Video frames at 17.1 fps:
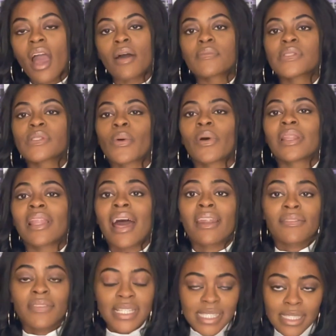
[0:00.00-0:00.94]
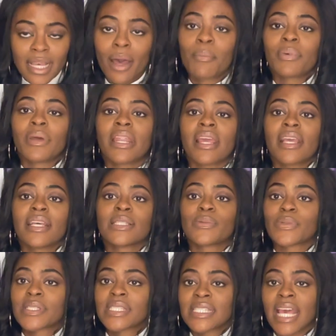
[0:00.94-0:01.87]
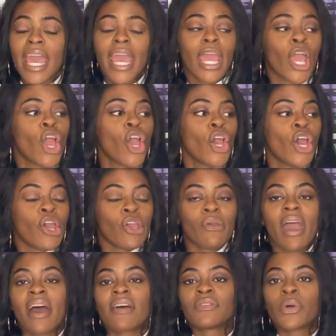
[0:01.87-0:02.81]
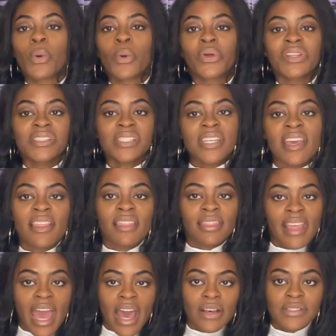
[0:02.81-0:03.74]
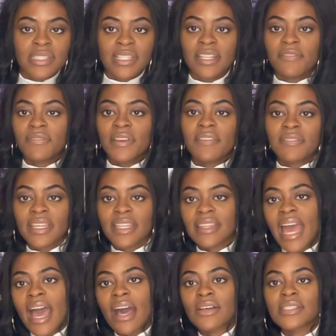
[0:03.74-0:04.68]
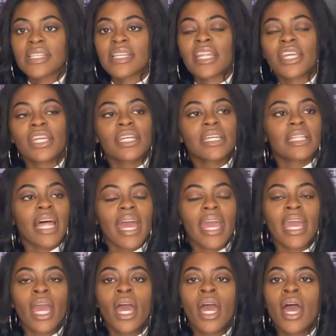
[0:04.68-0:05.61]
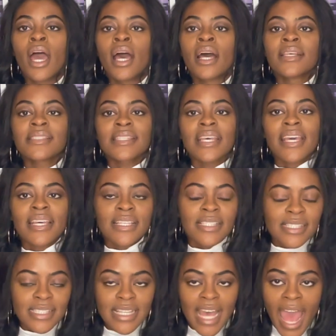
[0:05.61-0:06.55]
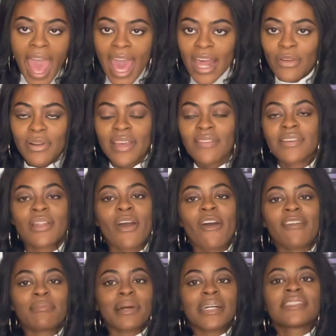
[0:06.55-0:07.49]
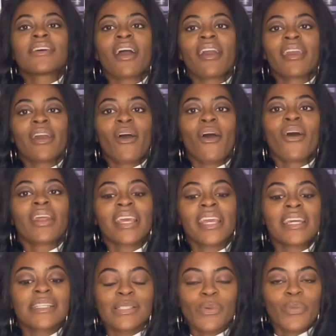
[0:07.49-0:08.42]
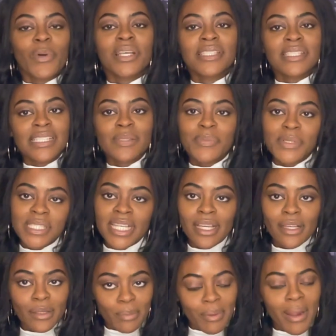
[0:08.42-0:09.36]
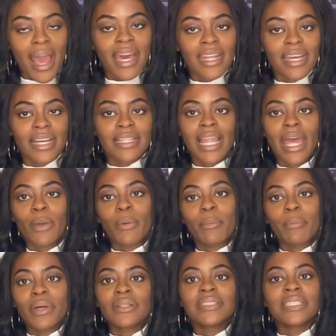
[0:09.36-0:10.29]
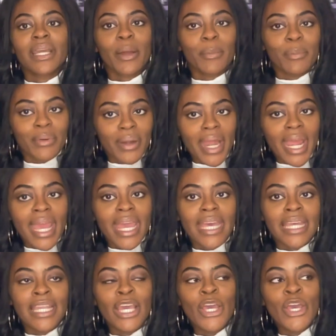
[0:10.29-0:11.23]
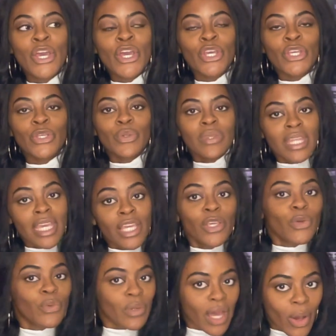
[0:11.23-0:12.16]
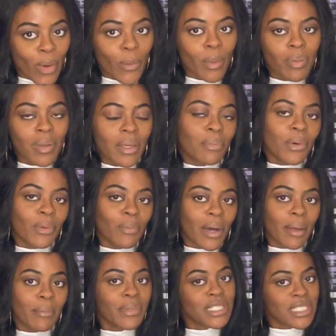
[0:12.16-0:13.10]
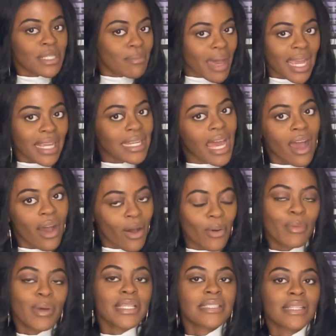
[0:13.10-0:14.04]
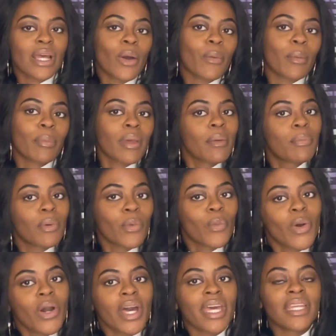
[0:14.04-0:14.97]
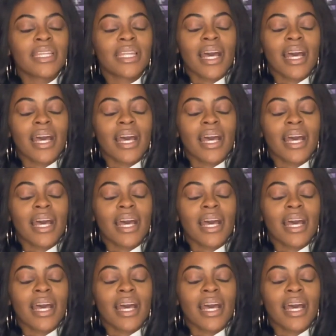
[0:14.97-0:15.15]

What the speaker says: So a lot of these companies will say you have to order 10,000, 50,000, and you're like, sis, I don't even know if my target audience wants this particular product. Like when building a brand, you think you know what people want, but you might not always know what people want.